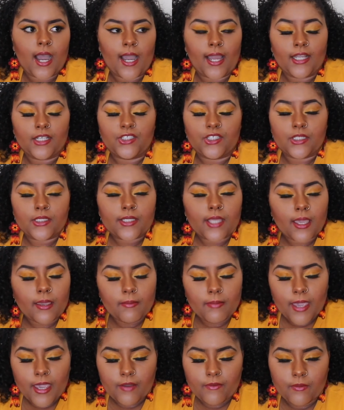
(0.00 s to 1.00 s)
I just
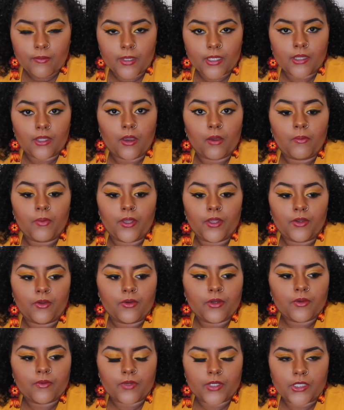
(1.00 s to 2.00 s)
came back from Ethiopia
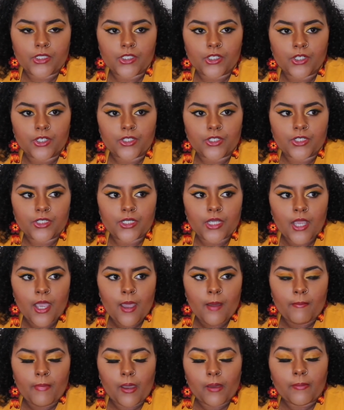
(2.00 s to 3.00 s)
doing research.
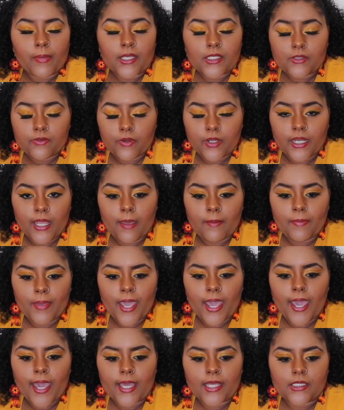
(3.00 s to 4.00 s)
My best friend had
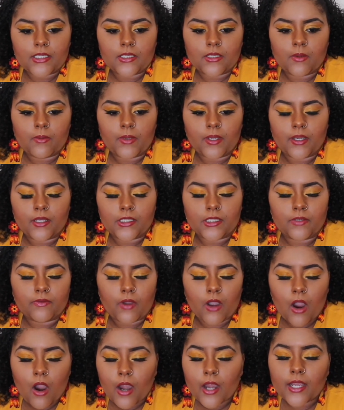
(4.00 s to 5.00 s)
passed because of
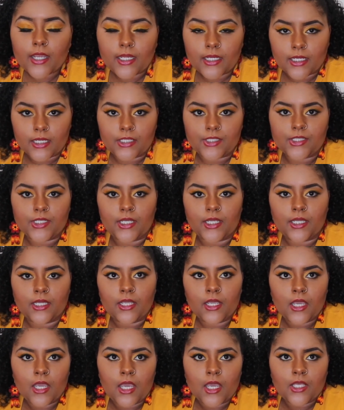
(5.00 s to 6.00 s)
a heart condition.